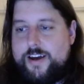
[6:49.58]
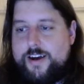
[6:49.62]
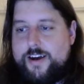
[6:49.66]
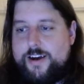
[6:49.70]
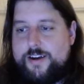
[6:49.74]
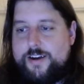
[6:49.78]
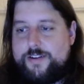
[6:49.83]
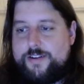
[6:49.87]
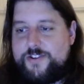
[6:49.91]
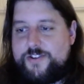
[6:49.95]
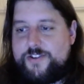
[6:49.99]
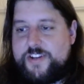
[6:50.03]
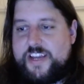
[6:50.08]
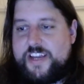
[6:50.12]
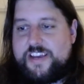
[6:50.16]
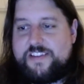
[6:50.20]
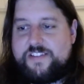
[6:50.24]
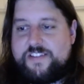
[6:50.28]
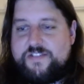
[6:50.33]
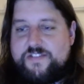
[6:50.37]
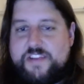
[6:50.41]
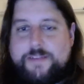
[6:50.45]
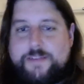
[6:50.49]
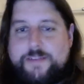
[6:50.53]
stay in
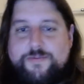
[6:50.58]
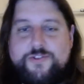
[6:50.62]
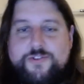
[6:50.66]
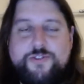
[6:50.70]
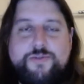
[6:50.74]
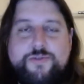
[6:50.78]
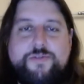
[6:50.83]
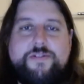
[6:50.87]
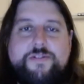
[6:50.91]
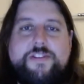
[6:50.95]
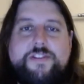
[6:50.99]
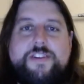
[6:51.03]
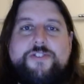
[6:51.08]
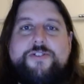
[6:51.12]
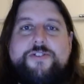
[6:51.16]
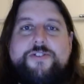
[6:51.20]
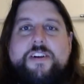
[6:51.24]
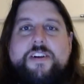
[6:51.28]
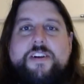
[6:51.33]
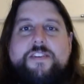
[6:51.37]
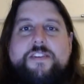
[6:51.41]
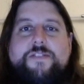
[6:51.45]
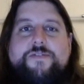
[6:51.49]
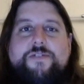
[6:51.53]
the same school
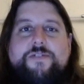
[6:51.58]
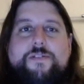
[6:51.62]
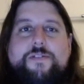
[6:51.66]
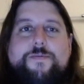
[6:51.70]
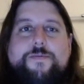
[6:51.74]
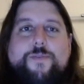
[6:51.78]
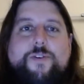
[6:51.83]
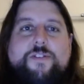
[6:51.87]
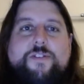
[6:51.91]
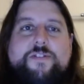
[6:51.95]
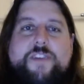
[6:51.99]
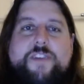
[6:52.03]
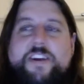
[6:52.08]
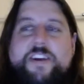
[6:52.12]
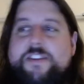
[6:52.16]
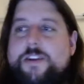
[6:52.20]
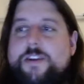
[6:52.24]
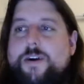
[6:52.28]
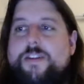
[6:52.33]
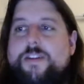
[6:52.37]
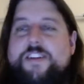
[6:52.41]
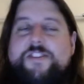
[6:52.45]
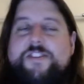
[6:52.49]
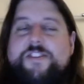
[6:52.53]
district and so forth? It's like,
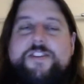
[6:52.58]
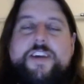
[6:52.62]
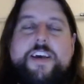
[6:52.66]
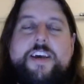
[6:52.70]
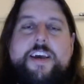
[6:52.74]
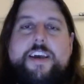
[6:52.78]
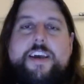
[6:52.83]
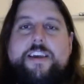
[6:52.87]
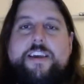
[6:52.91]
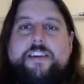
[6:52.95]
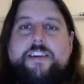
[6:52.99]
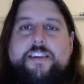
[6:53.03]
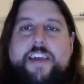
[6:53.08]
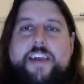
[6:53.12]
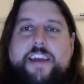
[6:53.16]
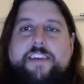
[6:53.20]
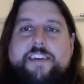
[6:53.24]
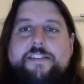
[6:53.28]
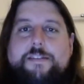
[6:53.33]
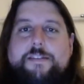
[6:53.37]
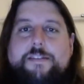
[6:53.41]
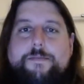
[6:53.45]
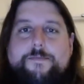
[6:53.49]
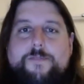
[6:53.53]
no, let's
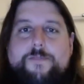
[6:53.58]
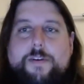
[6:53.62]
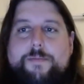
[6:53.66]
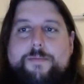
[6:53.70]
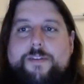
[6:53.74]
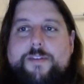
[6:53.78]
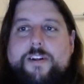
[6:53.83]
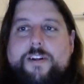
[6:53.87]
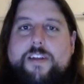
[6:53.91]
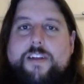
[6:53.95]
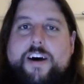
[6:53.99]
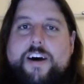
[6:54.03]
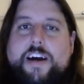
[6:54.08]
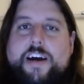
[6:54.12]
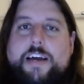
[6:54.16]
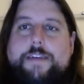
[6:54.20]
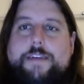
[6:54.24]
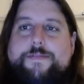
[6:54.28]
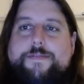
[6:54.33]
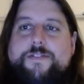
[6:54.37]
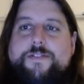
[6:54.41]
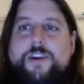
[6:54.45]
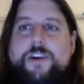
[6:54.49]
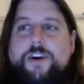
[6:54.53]
yank them from their
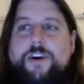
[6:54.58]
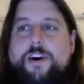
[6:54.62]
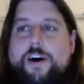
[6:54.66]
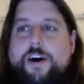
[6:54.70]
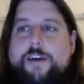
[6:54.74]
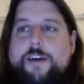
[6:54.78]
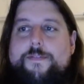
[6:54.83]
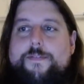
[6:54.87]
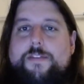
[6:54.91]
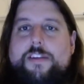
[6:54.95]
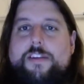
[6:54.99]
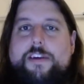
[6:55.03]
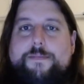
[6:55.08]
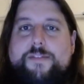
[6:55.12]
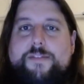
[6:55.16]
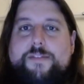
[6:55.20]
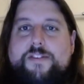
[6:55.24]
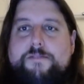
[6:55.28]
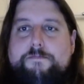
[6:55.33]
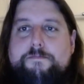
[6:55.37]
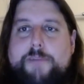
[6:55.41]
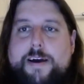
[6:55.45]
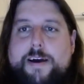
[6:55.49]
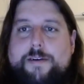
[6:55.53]
lives, offer them
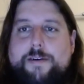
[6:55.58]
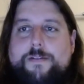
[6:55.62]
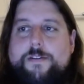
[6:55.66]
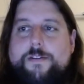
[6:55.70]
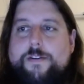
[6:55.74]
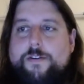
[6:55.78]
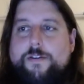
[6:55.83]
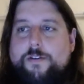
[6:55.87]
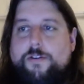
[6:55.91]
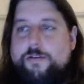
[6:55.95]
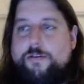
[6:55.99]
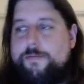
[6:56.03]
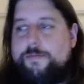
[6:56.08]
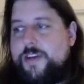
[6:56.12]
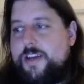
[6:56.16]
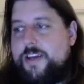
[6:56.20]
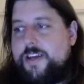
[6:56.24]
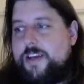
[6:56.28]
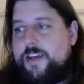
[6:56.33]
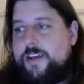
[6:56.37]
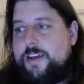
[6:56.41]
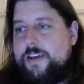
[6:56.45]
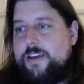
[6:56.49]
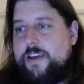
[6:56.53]
this mountain home,
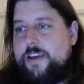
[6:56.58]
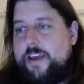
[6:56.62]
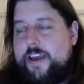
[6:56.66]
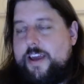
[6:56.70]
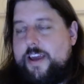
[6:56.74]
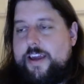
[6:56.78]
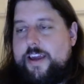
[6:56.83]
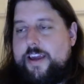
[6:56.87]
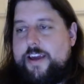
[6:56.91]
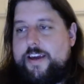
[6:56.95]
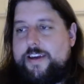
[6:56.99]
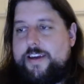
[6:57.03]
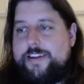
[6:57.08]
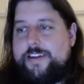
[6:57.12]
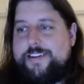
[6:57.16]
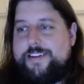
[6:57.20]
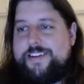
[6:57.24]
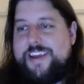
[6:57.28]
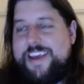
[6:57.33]
and